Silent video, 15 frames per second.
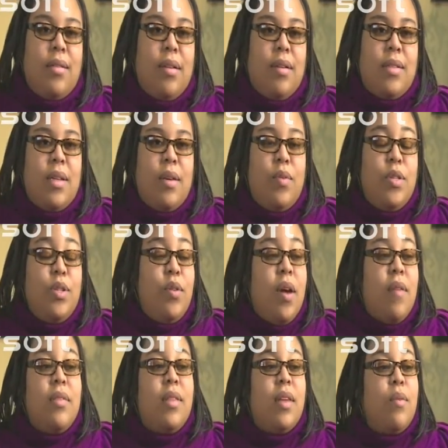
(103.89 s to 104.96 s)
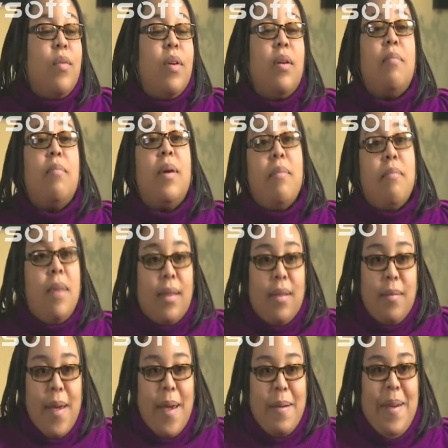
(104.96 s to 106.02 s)
you know, say we do everything with them but make
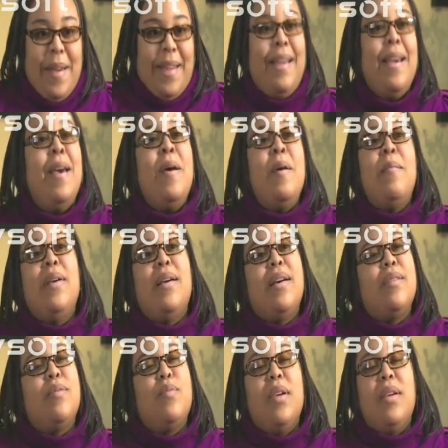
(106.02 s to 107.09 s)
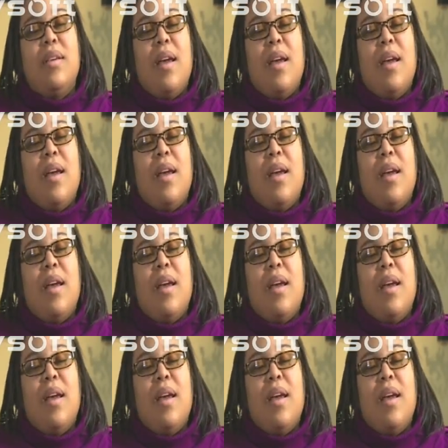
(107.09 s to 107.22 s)
the baby because